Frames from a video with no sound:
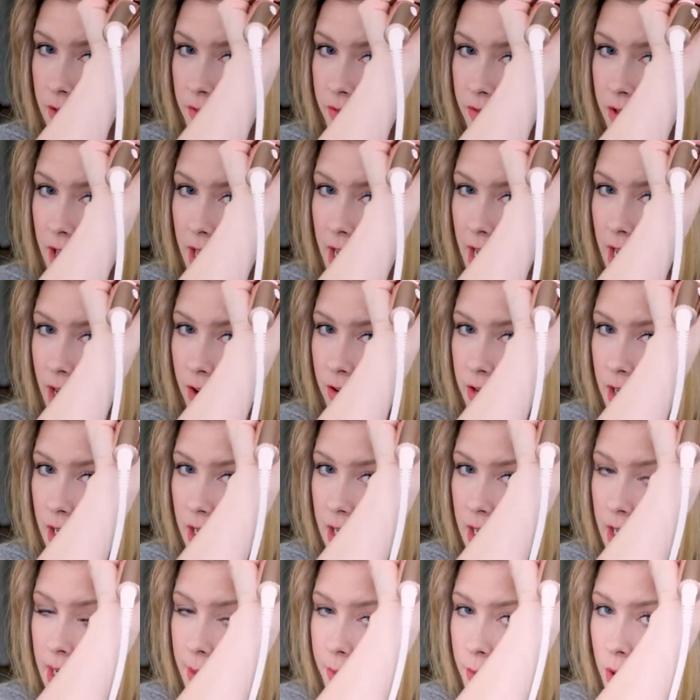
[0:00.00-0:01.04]
the flat iron in,
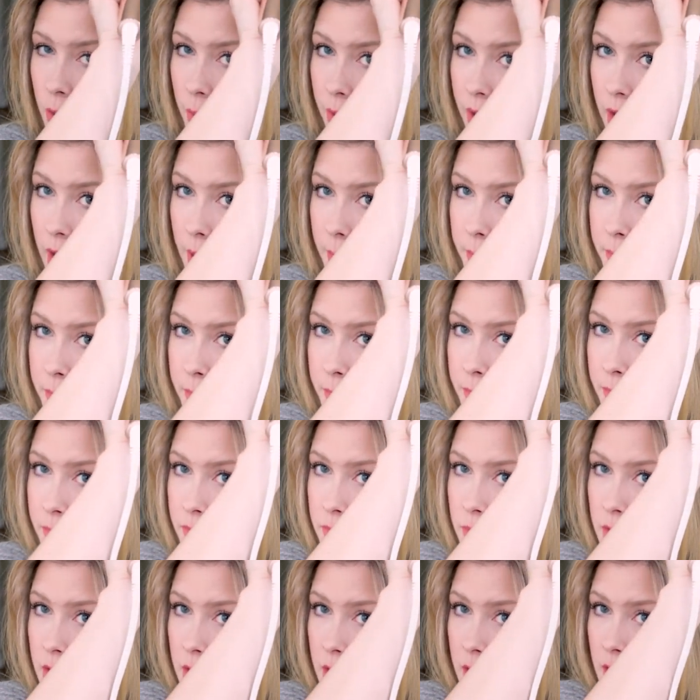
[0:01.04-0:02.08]
and I'm going up.
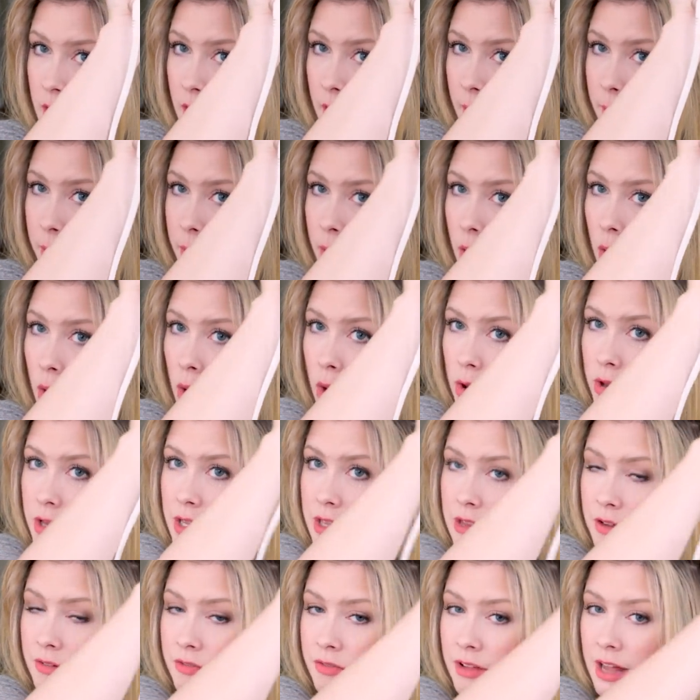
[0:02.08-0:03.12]
I'm
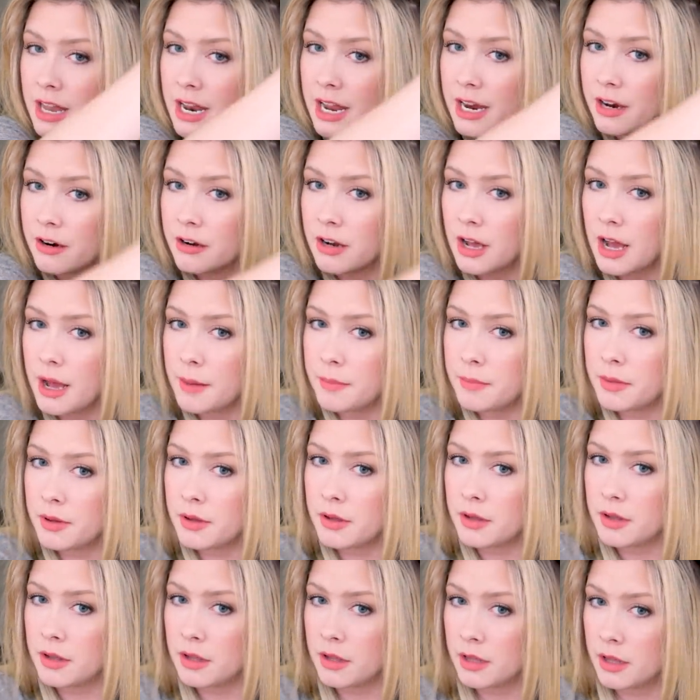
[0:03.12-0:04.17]
pulling the flat iron up
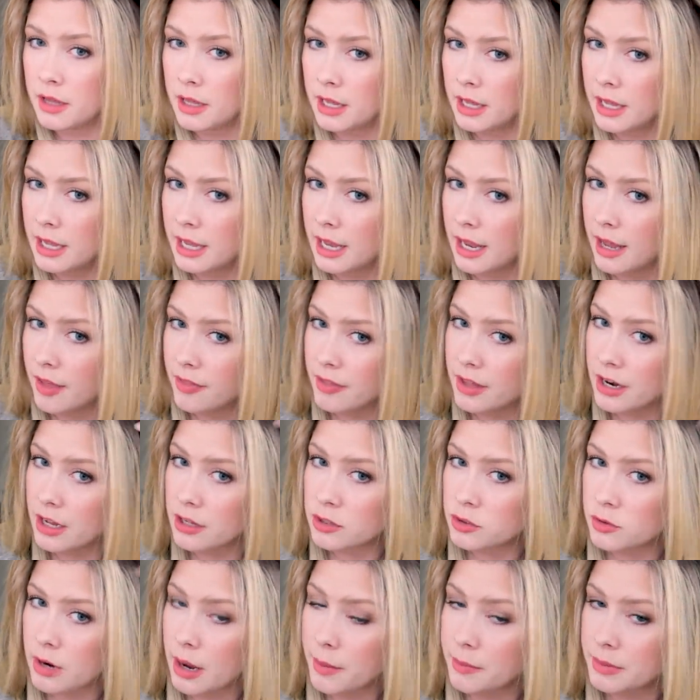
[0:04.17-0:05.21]
and then I'll
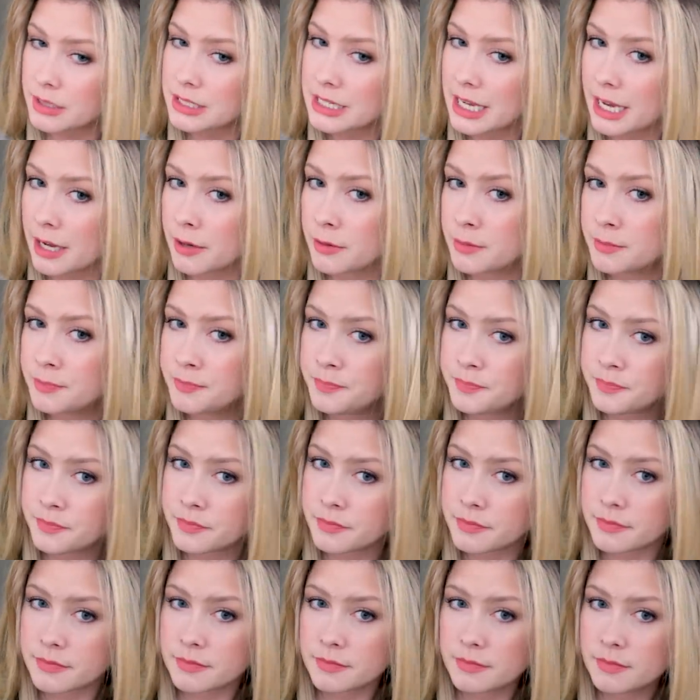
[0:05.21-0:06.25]
drop it down
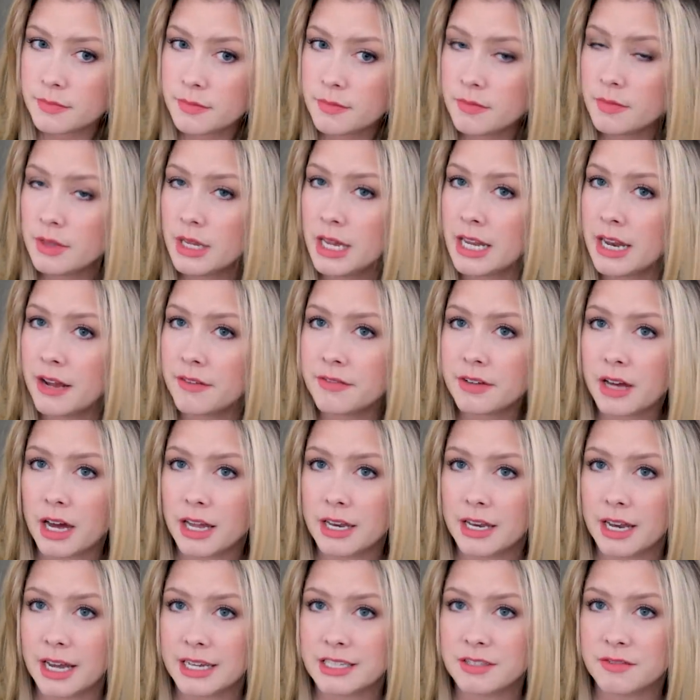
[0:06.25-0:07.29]
and I've
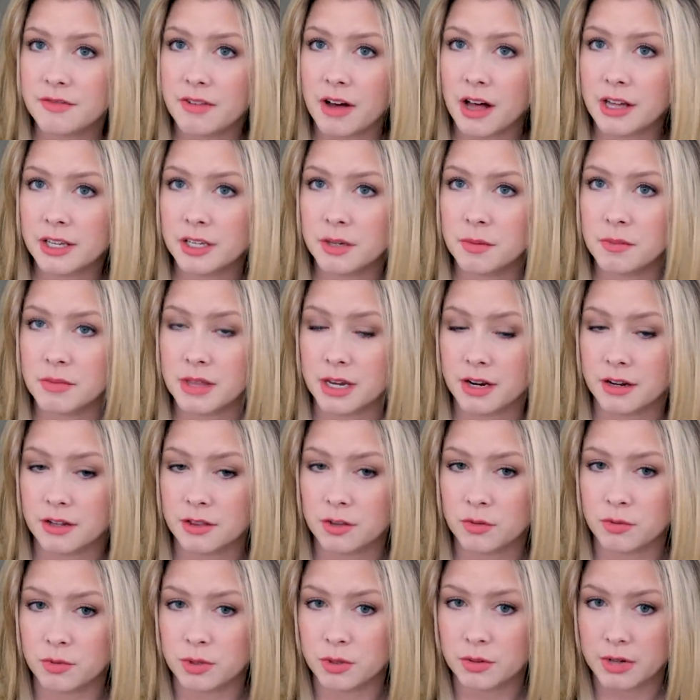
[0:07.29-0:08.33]
got nice volume there at
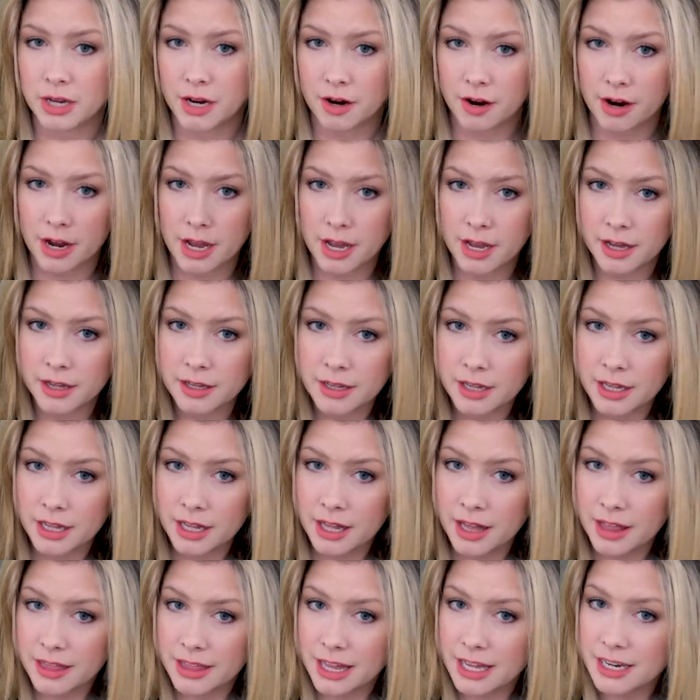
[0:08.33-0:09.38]
the root area.
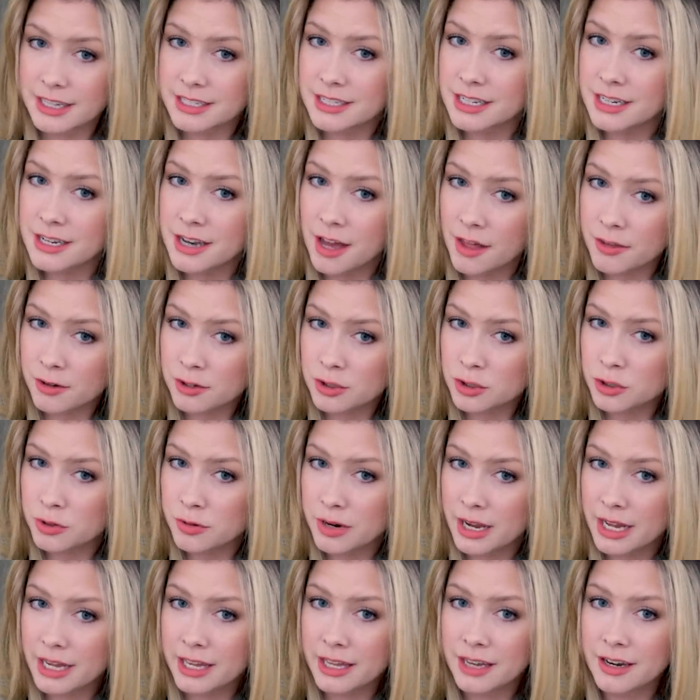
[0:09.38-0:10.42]
That is another
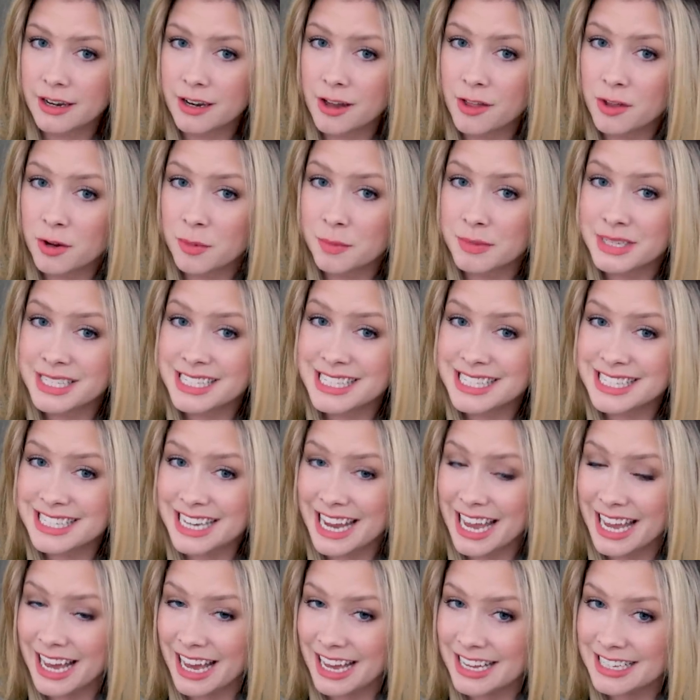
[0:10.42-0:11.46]
trick and another
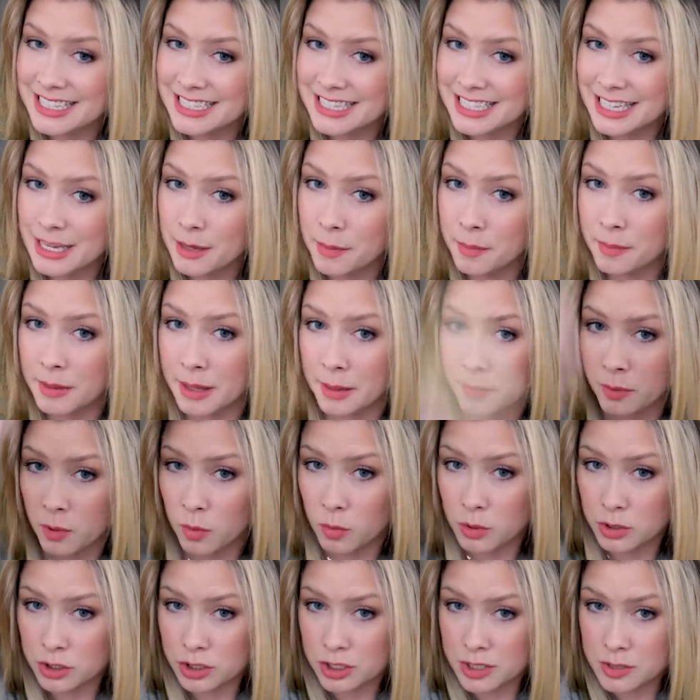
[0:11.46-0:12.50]
mistake I see. People
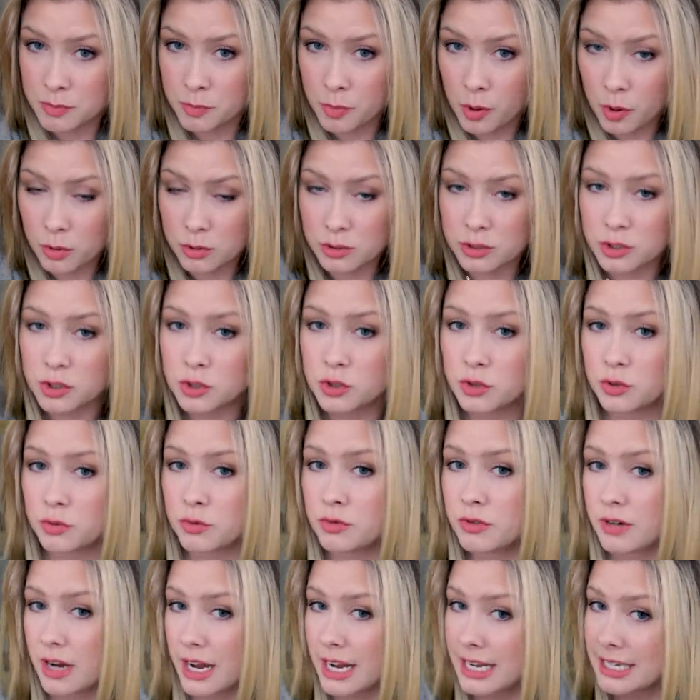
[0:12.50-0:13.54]
will just pull
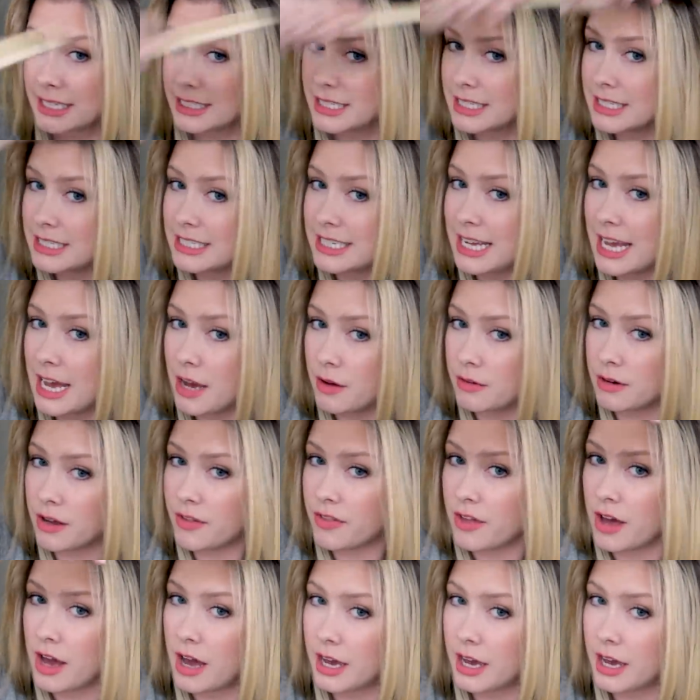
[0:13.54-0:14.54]
straight down on the